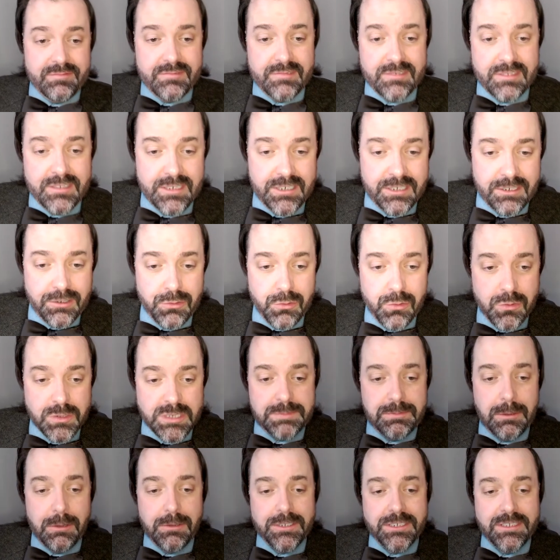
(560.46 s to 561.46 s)
who's
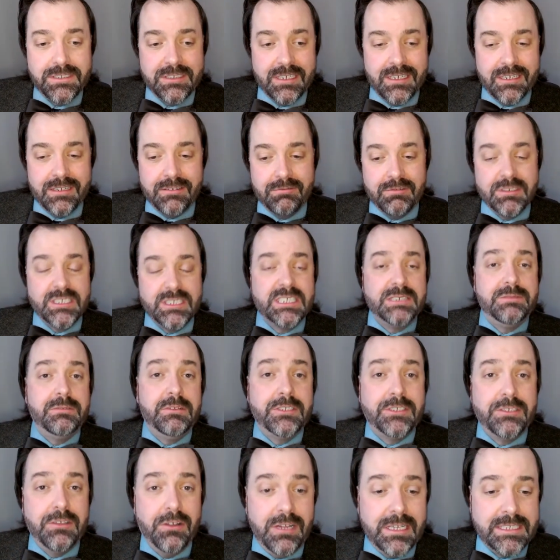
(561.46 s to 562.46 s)
supposed to,
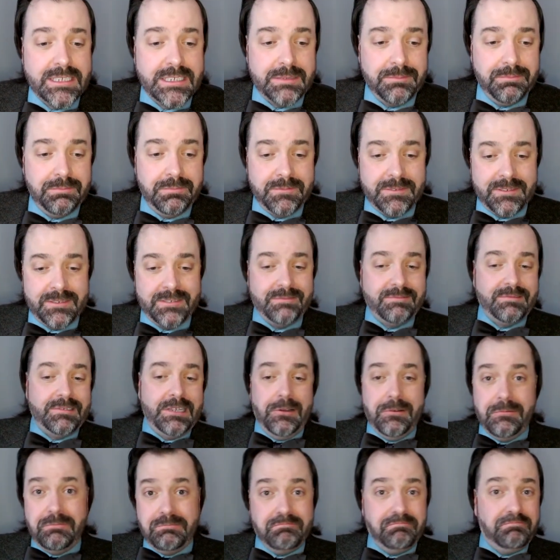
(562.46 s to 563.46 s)

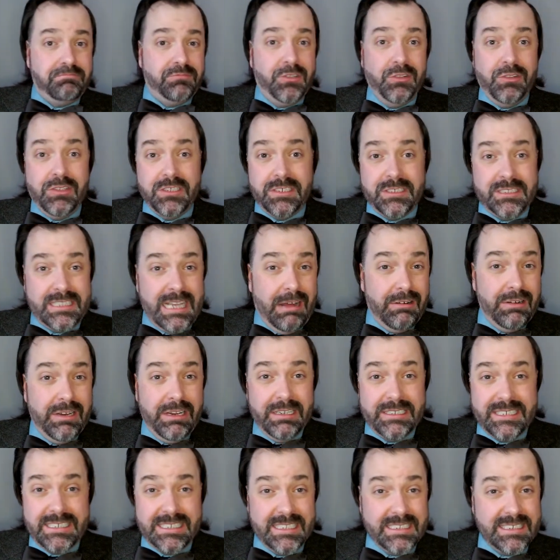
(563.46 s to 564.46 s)
so do the Saudi
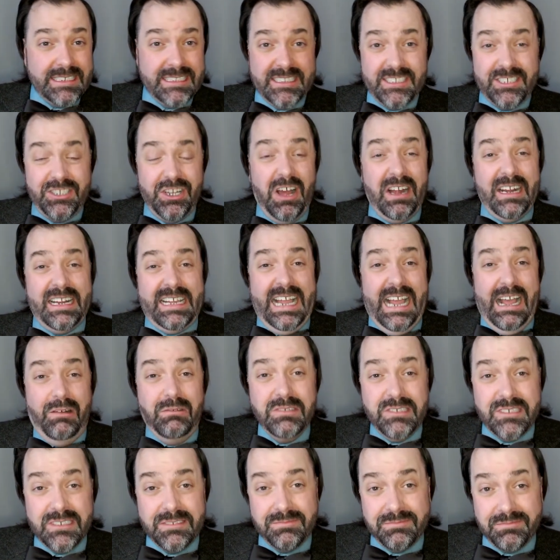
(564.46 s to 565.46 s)
citizens not
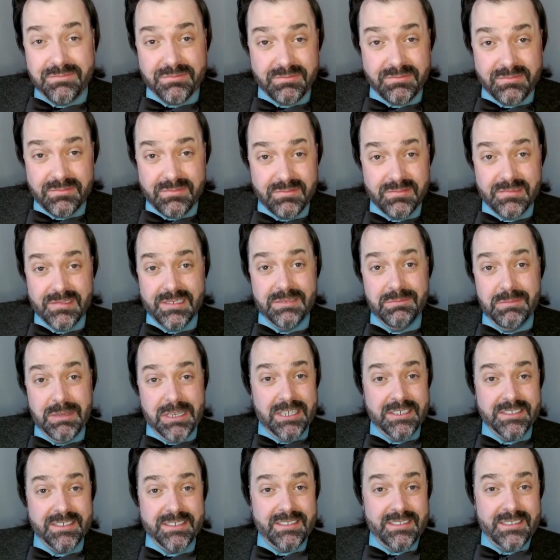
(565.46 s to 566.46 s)
count
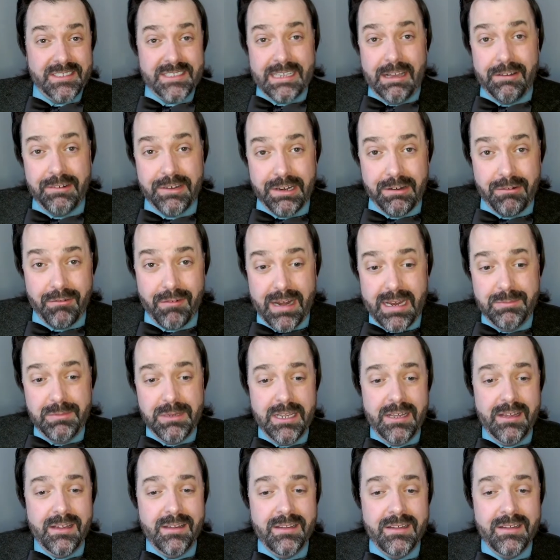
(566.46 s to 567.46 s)
because Saudi
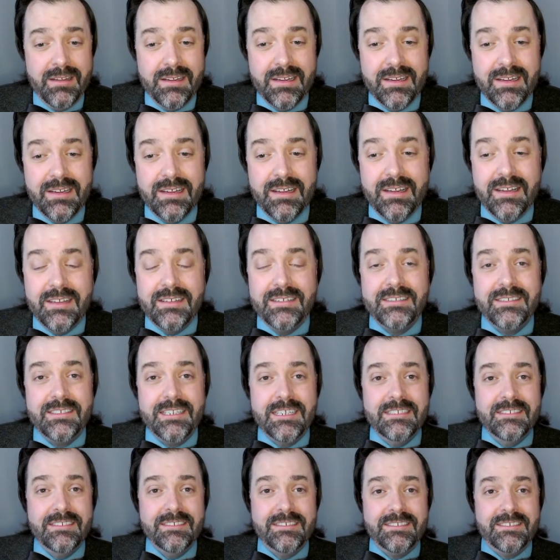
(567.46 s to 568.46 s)
Arabia
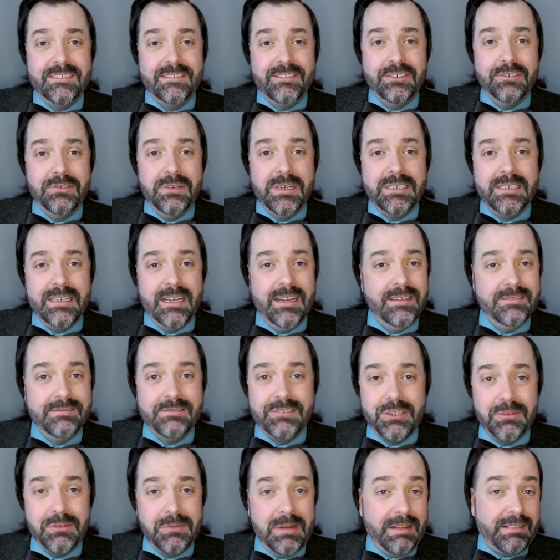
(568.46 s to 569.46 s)
didn't do it? And
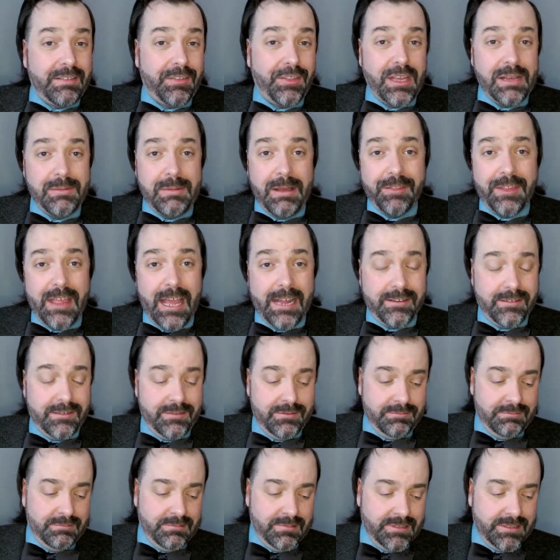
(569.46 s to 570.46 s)
so we have to think about that.
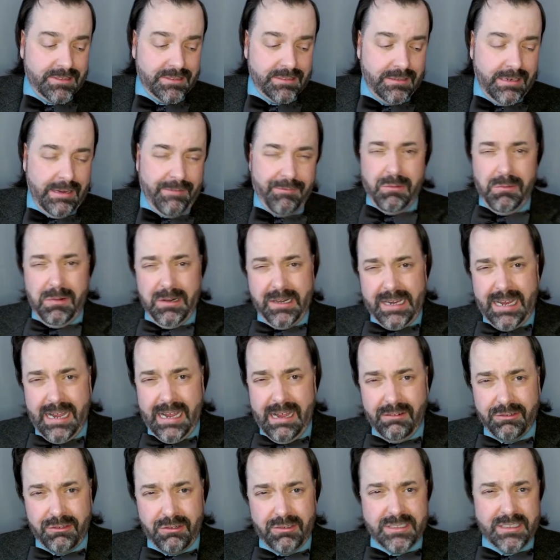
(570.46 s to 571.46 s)
Does everyone
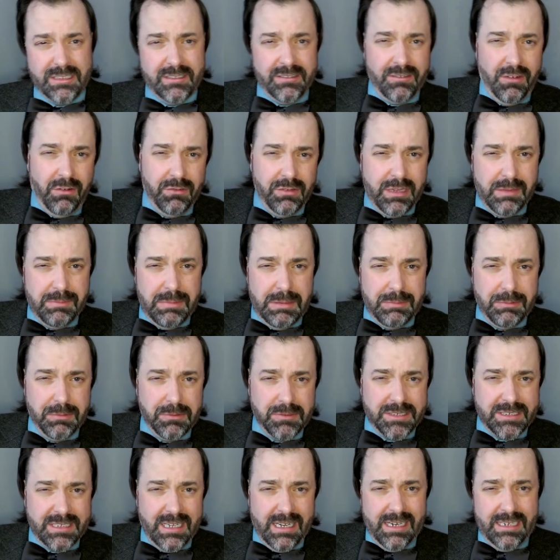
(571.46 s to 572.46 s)
count, or is it only the people who
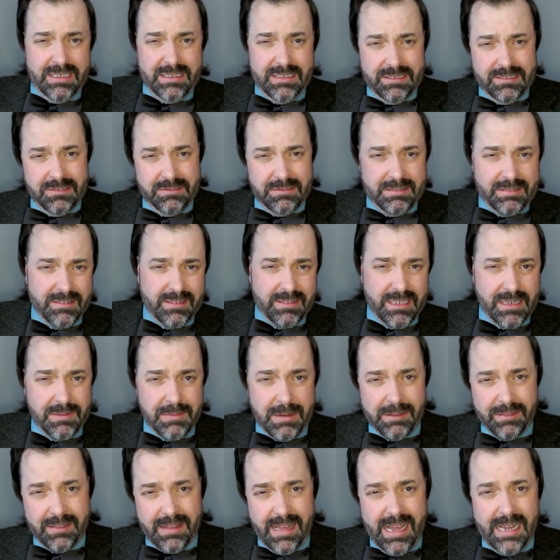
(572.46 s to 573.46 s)
signed? We have to think
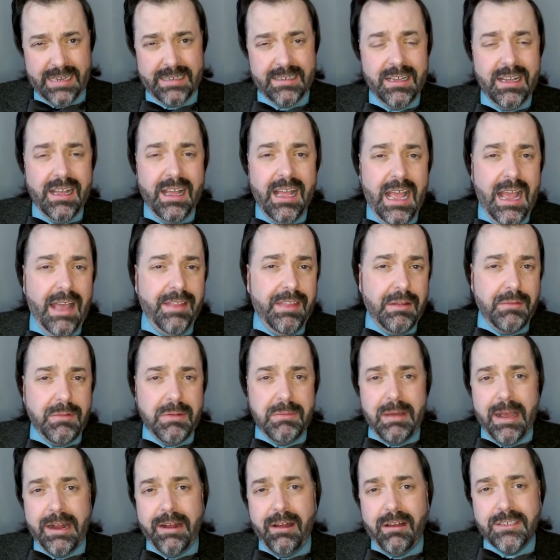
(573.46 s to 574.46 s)
about that. And then we
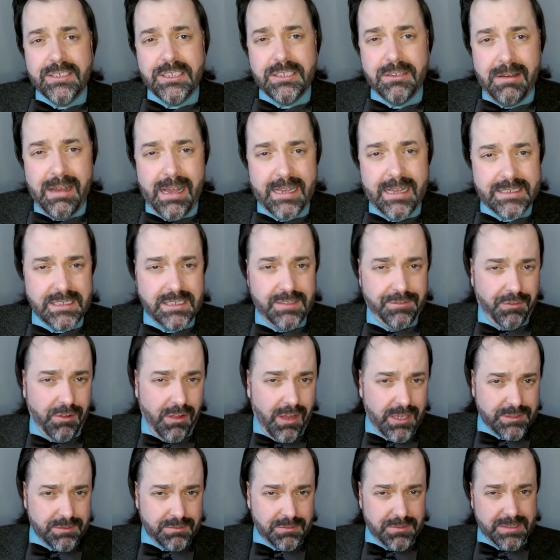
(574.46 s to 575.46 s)
might also ask, the
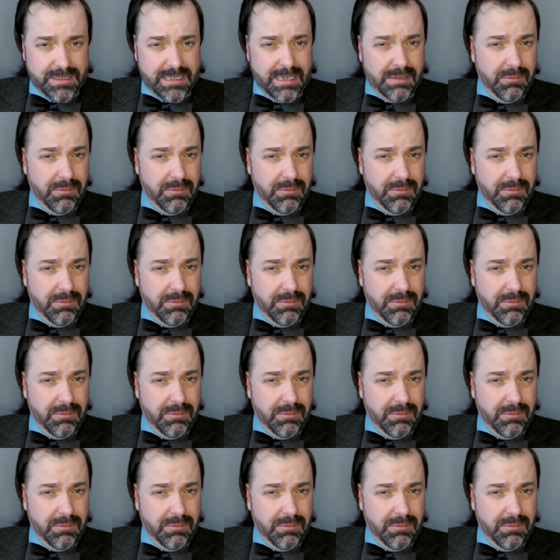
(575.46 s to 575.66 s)
philosopher will say,